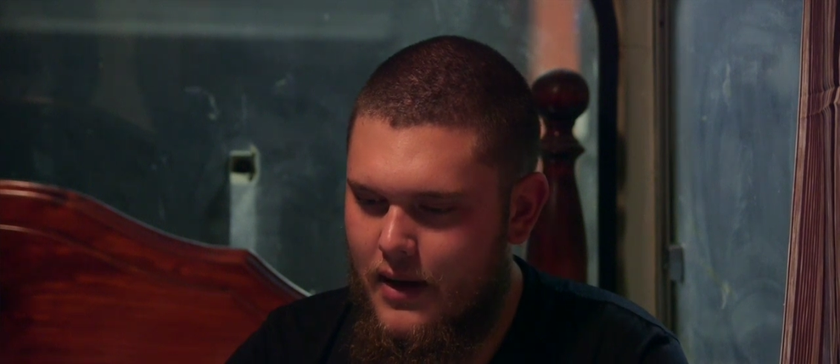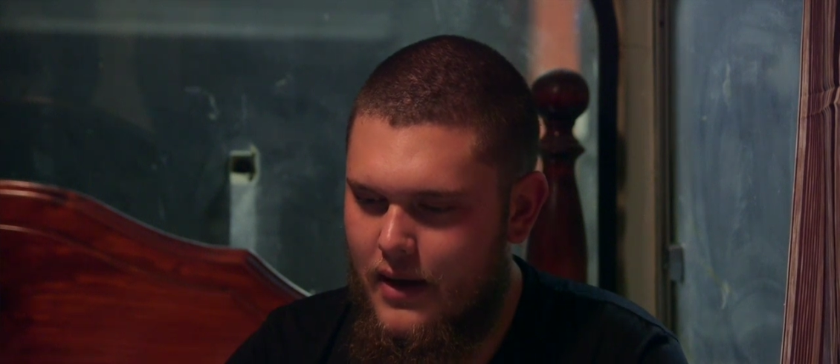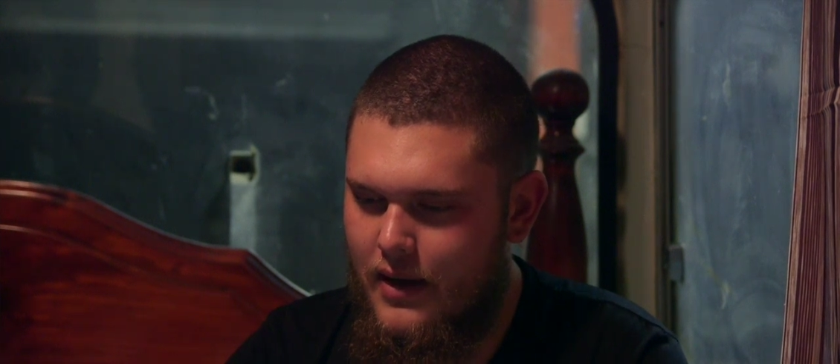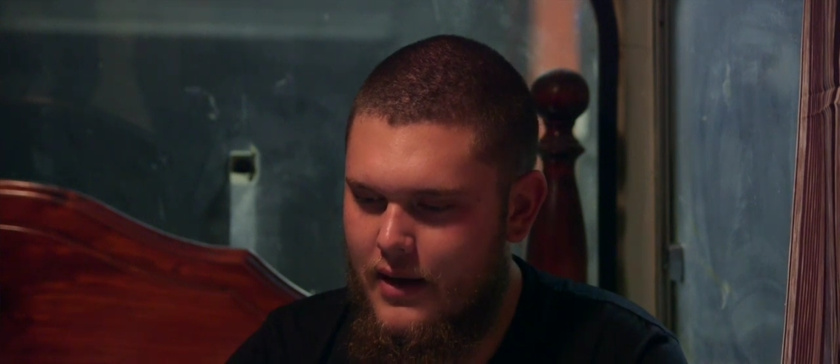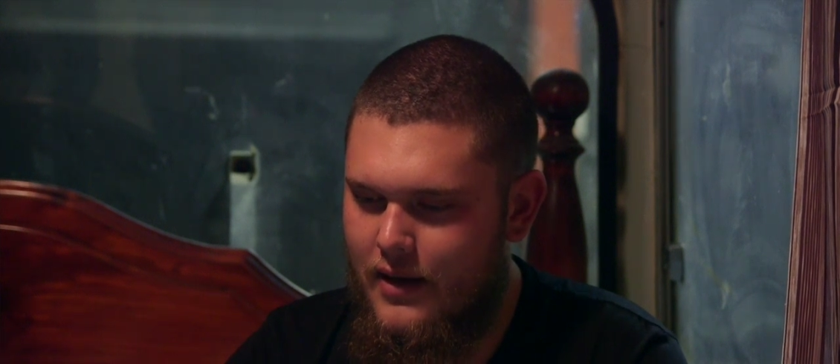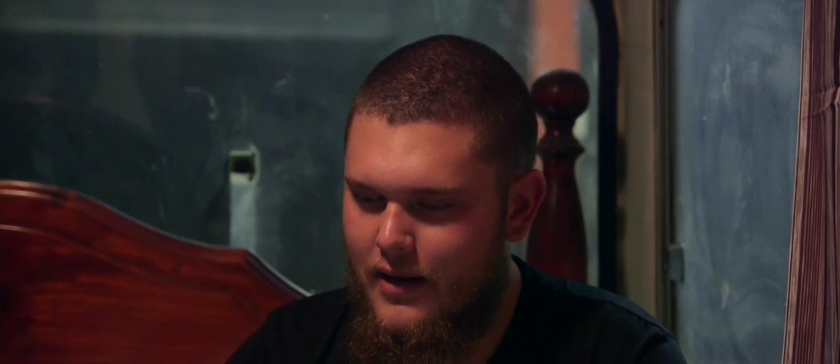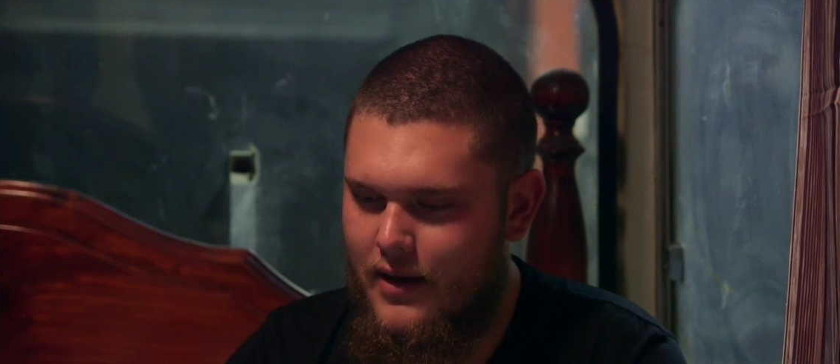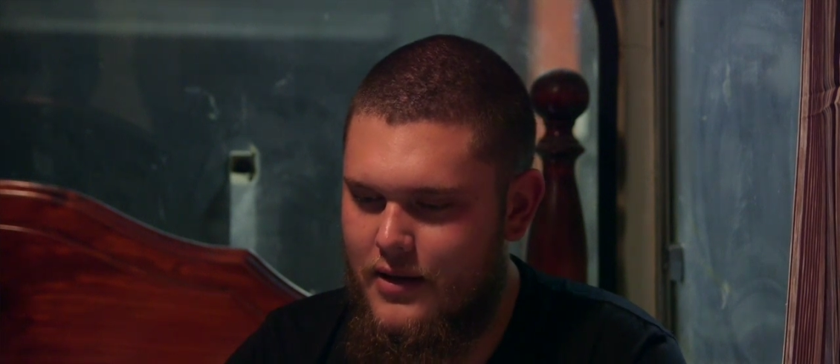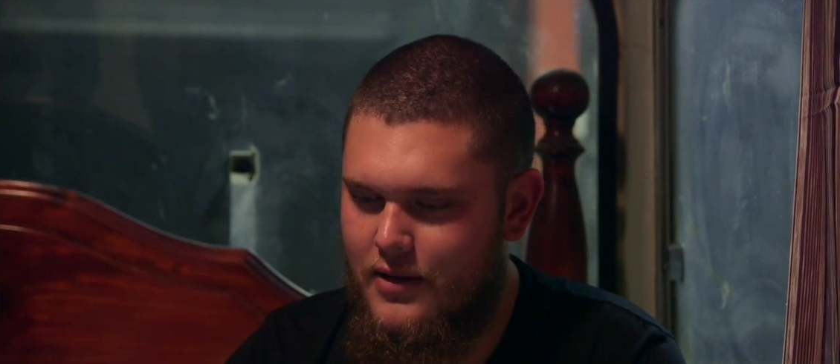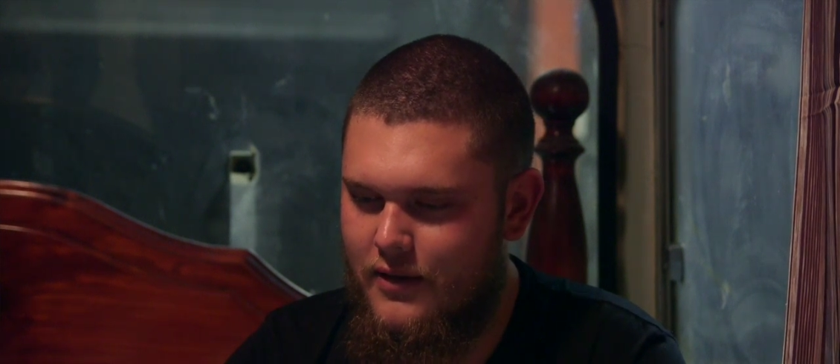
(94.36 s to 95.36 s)
And
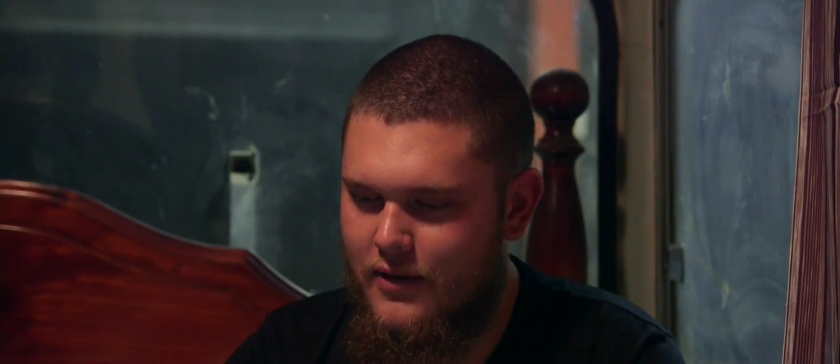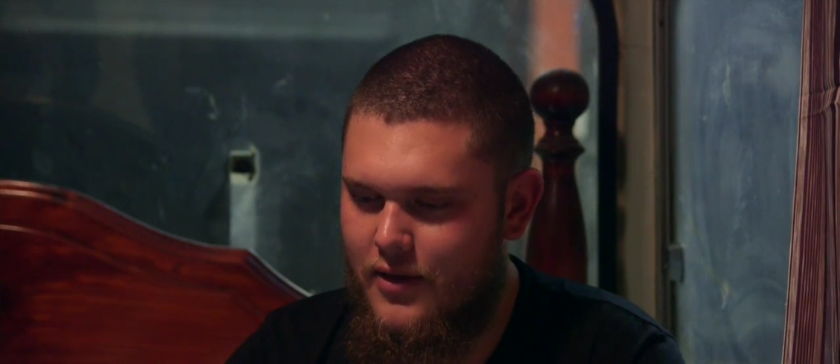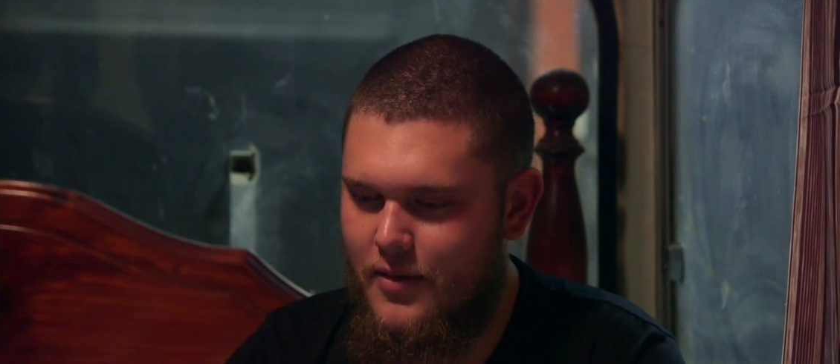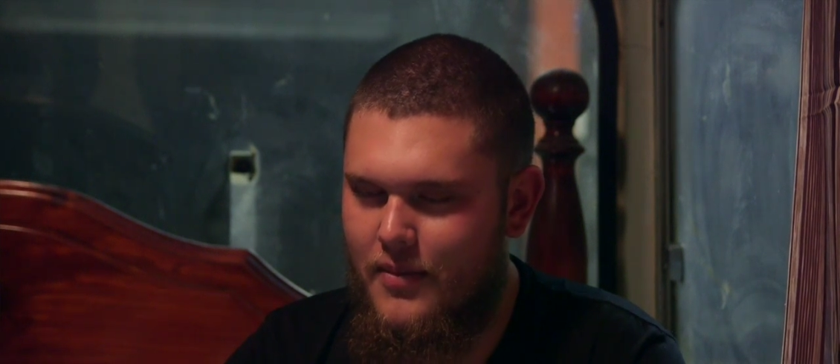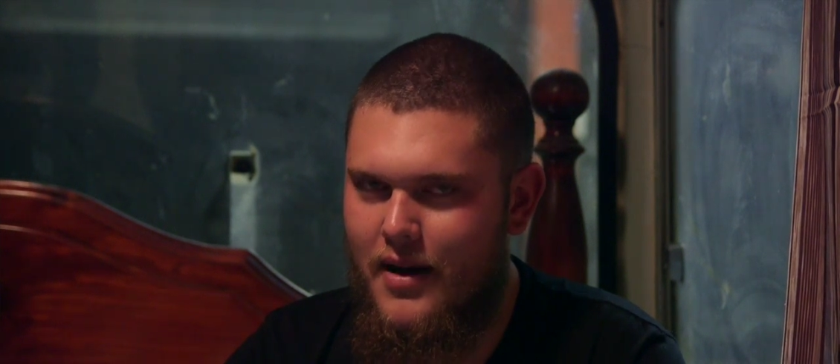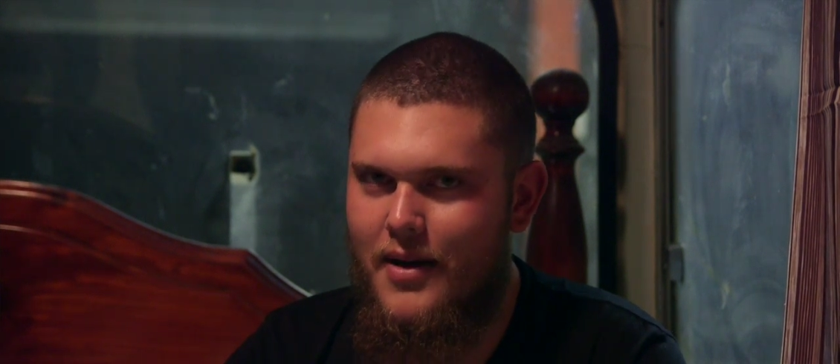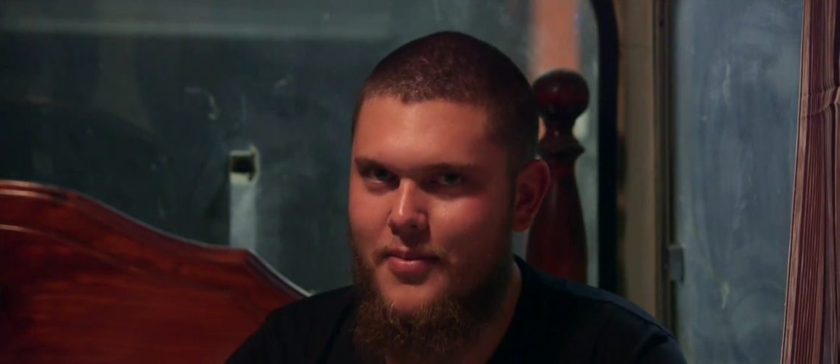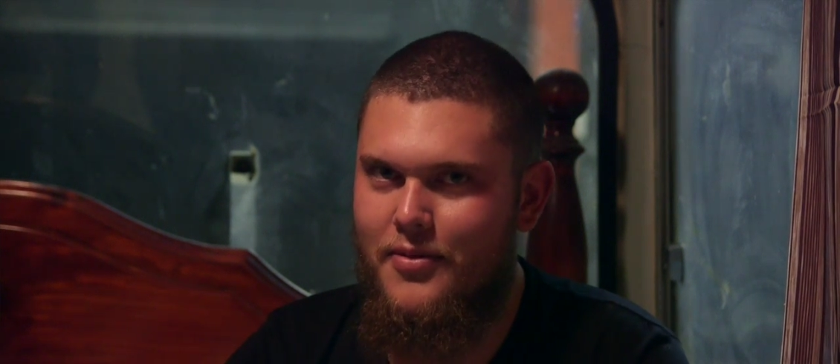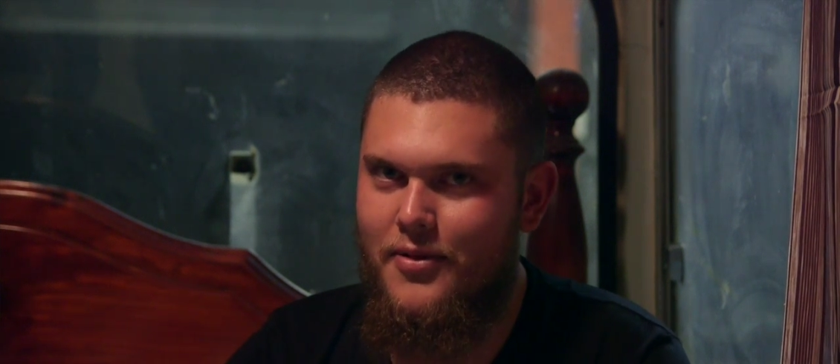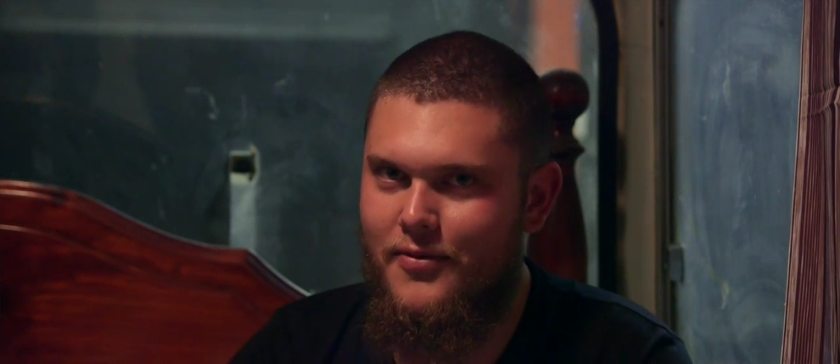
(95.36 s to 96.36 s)
I just got my
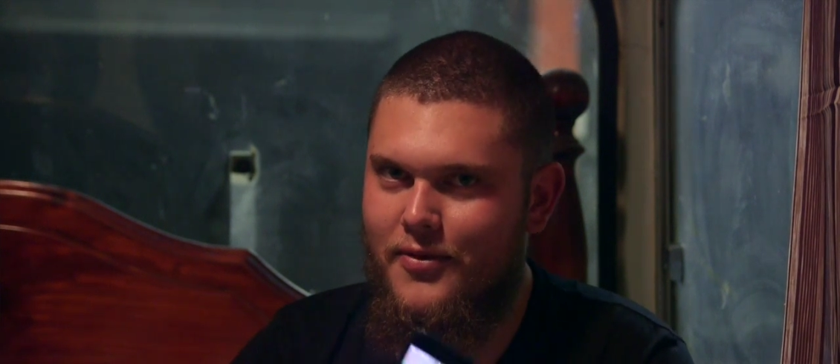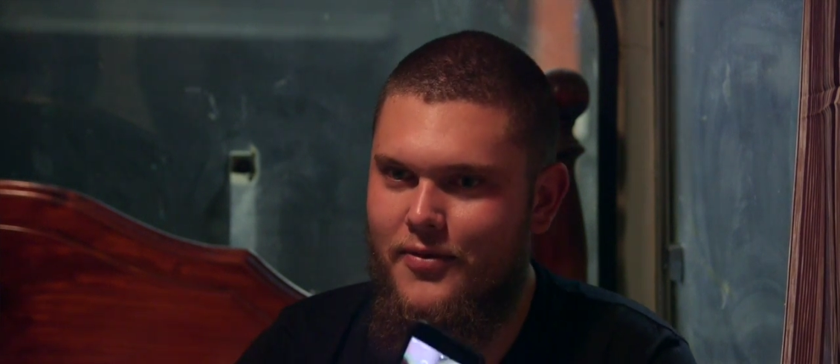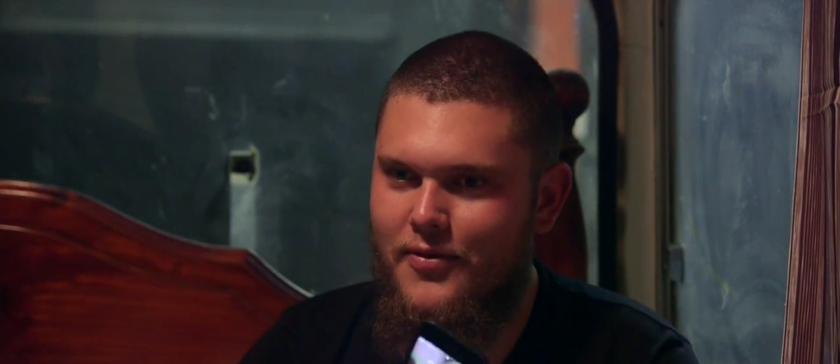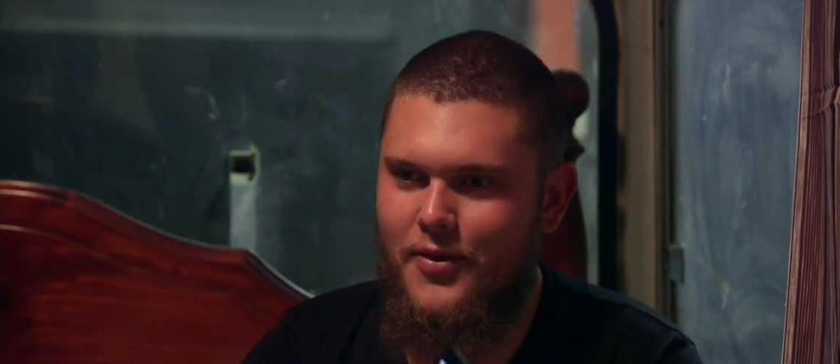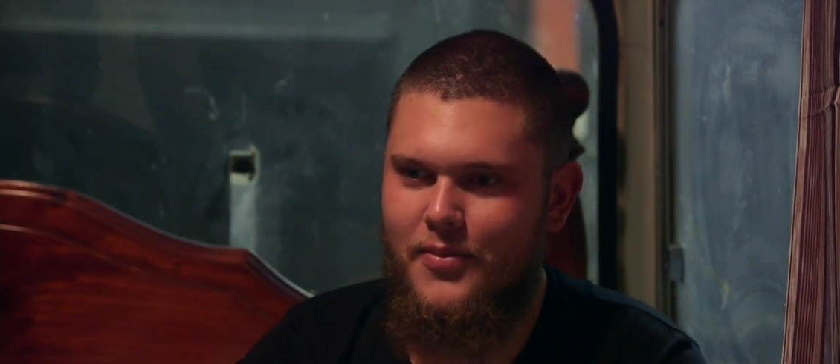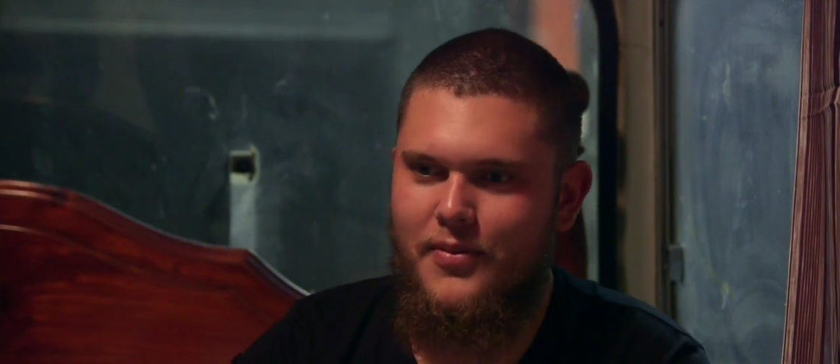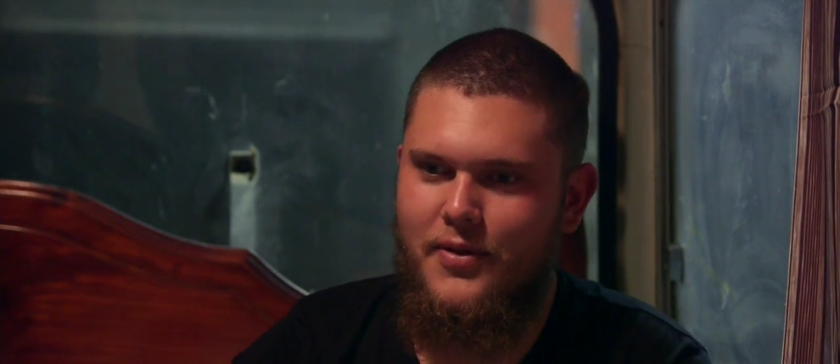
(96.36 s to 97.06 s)
approval from